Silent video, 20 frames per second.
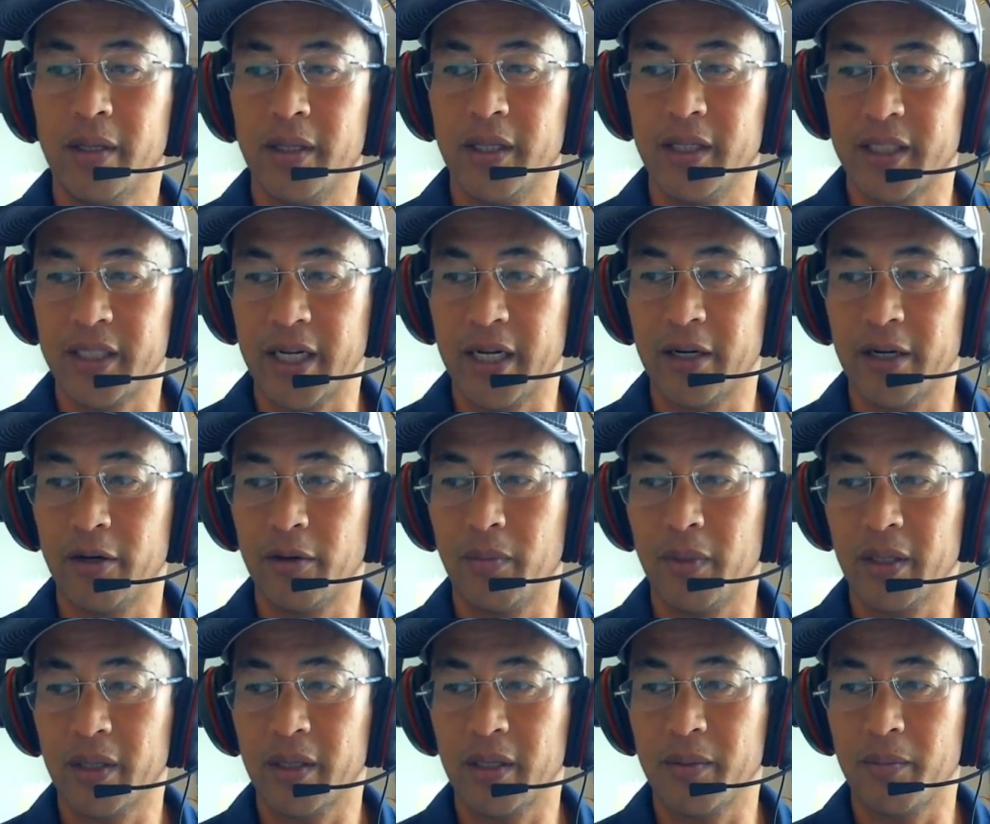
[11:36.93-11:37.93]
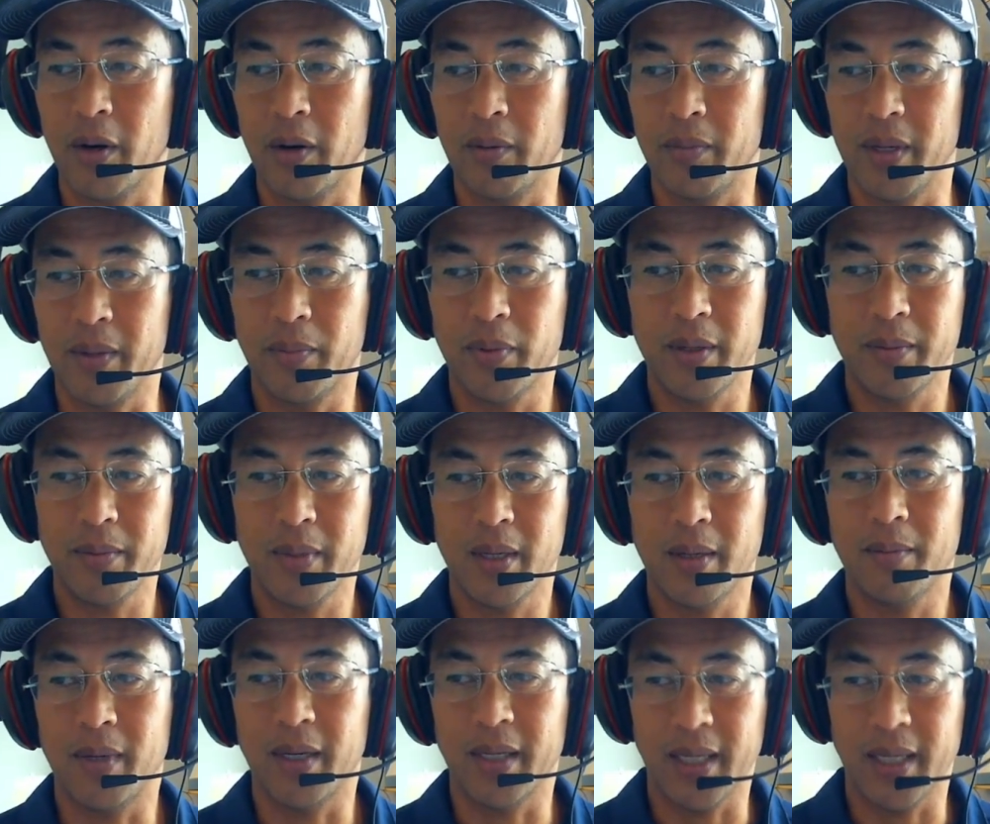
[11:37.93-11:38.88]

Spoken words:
the standard monthly Part B premium.